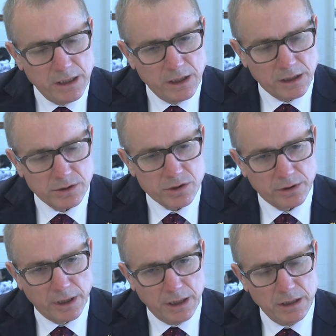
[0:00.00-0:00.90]
any
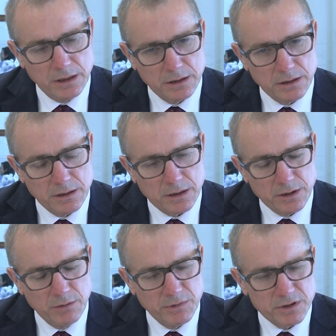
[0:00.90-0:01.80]
country,
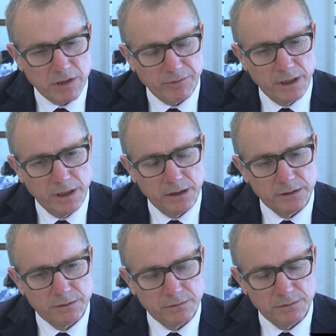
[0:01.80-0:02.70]
human trafficking
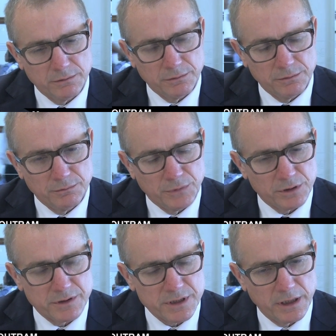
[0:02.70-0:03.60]
and
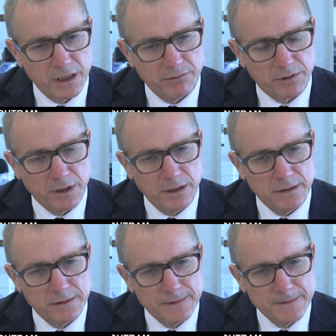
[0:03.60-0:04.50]
modern slavery
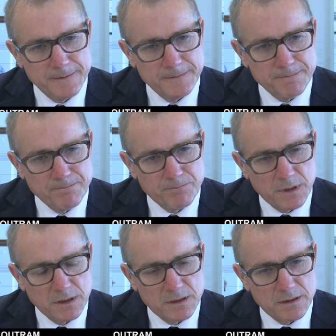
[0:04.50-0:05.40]

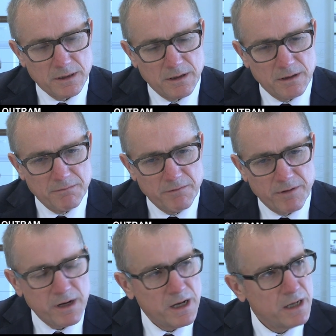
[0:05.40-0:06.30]
are
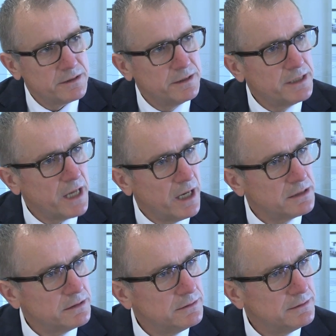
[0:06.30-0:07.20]
very hard to
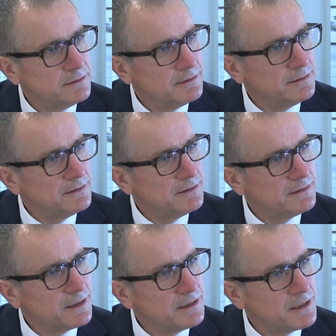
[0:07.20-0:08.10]
detect.
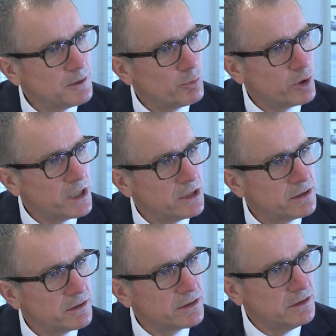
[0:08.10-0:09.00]
Yes. They operate
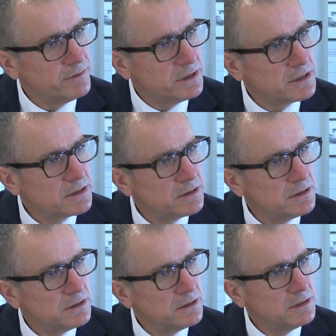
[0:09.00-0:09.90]
under the surface.
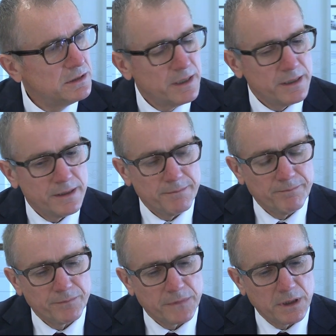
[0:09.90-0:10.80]

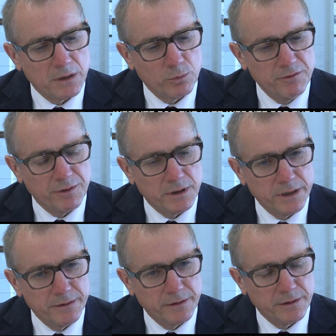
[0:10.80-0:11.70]
And we
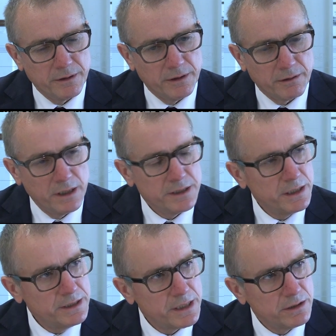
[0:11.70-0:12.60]
find,
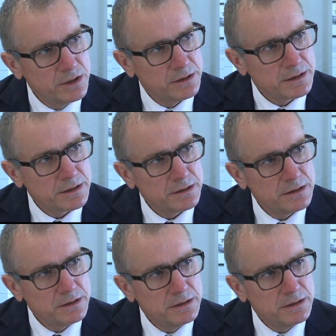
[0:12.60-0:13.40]
collecting intelligence